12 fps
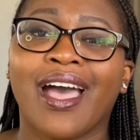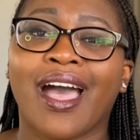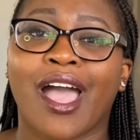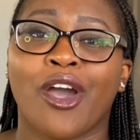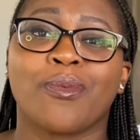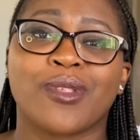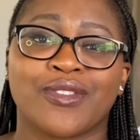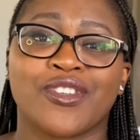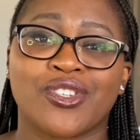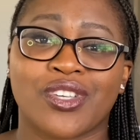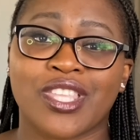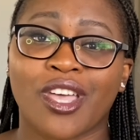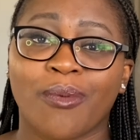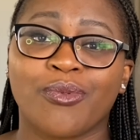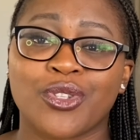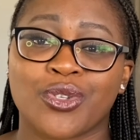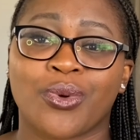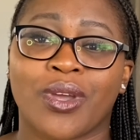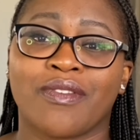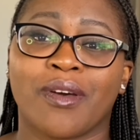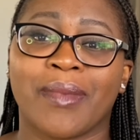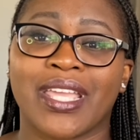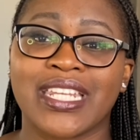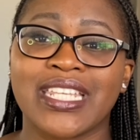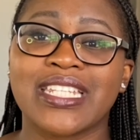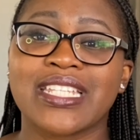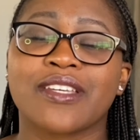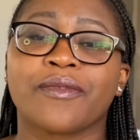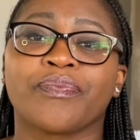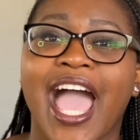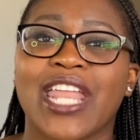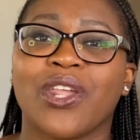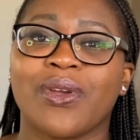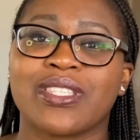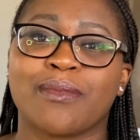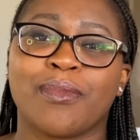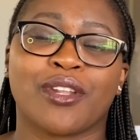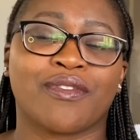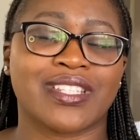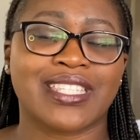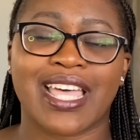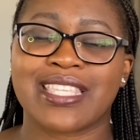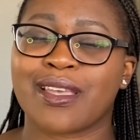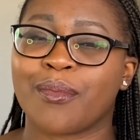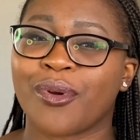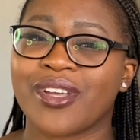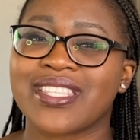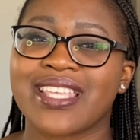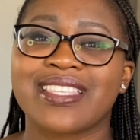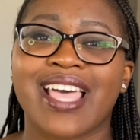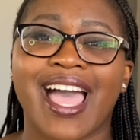I hope this video is helpful to whoever may need it. I know it's a bit of a tiresome process.